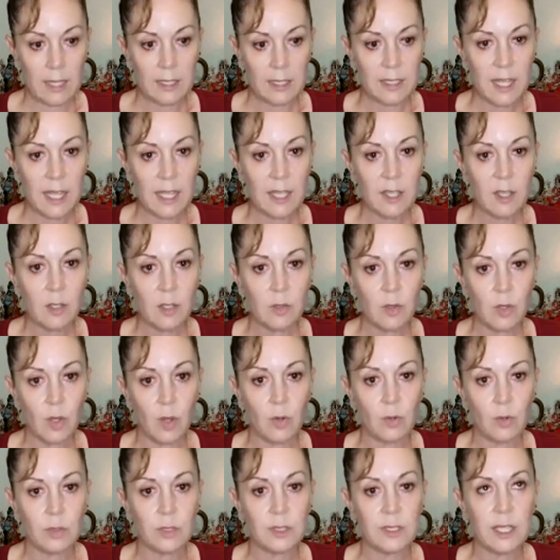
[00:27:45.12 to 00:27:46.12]
And take a
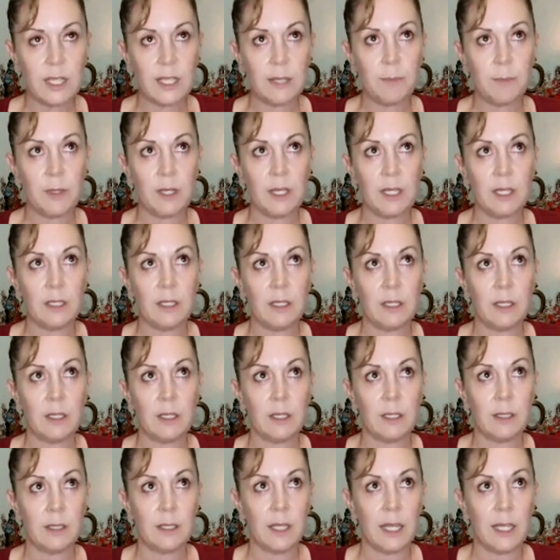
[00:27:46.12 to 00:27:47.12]
long, deep
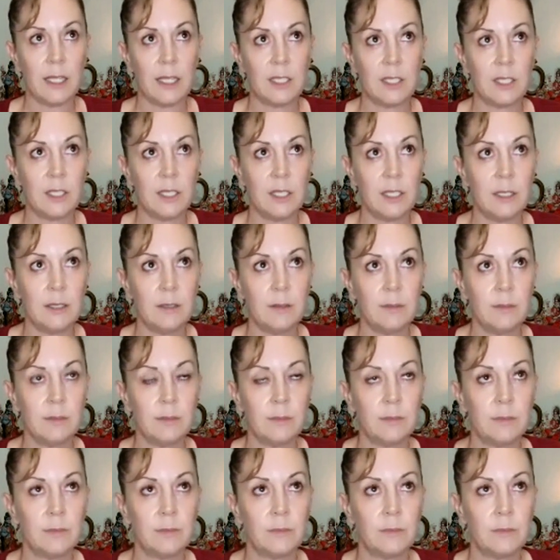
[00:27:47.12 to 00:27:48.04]
inhalation.